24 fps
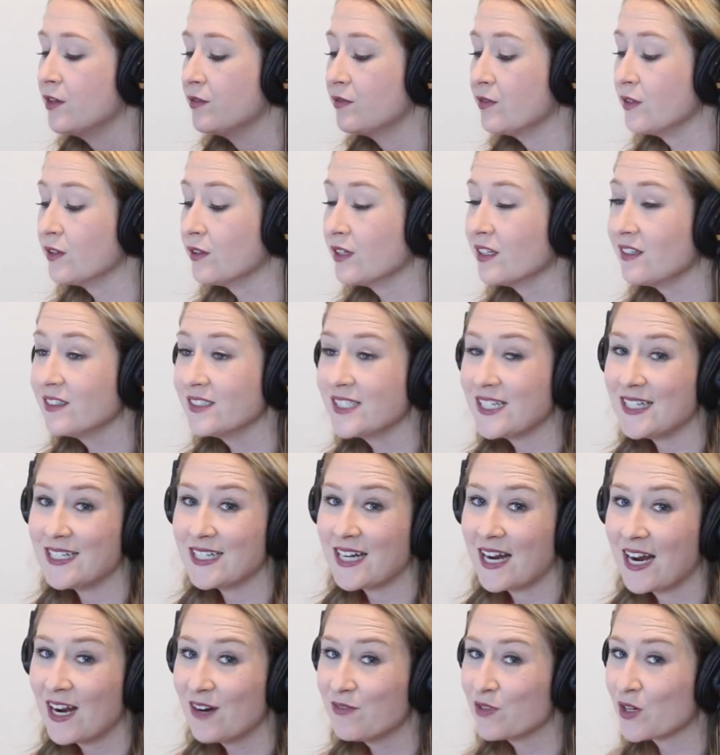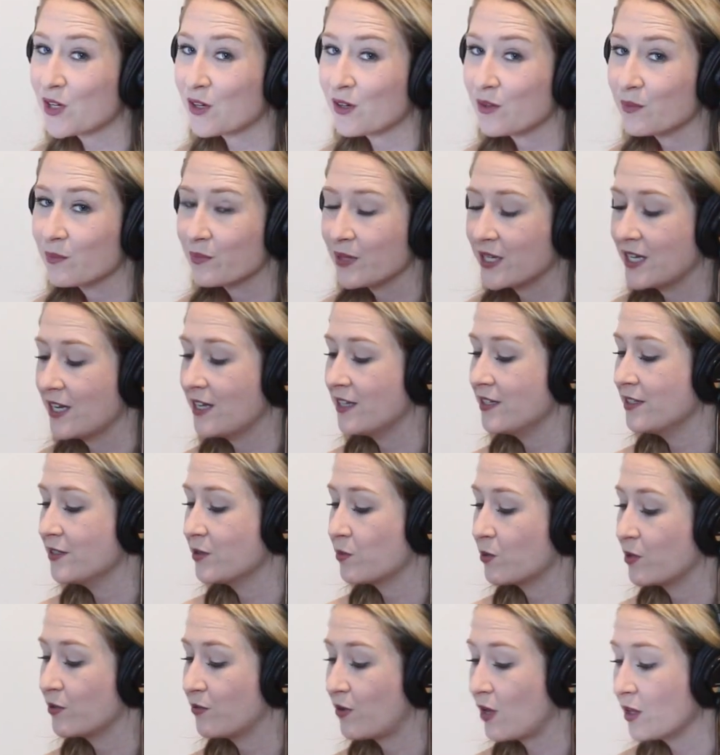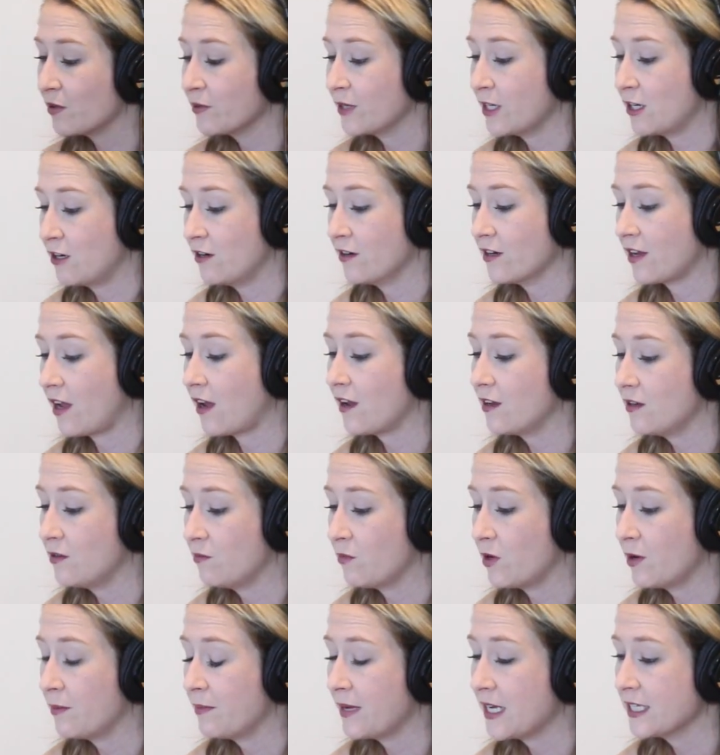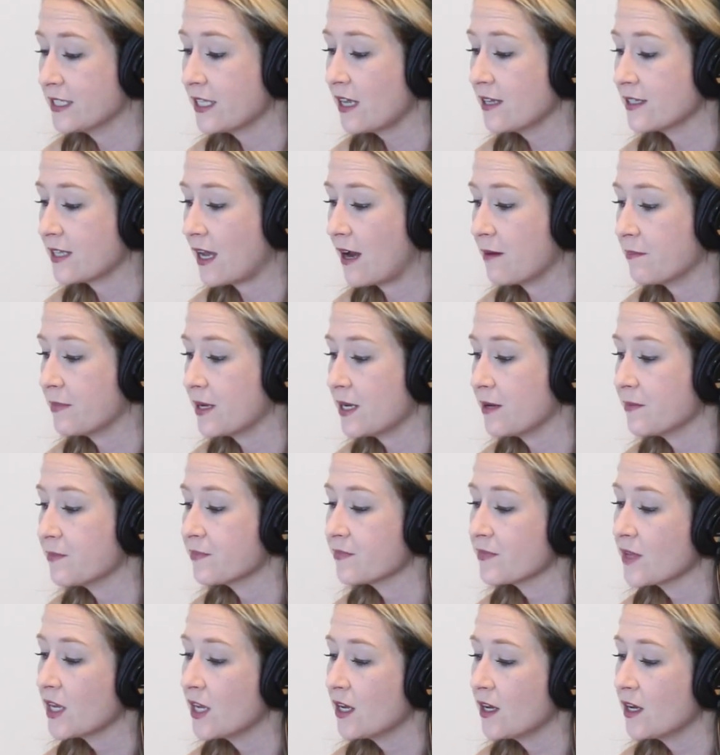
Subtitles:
feel guilty ever because we're following our gut and what makes us happy.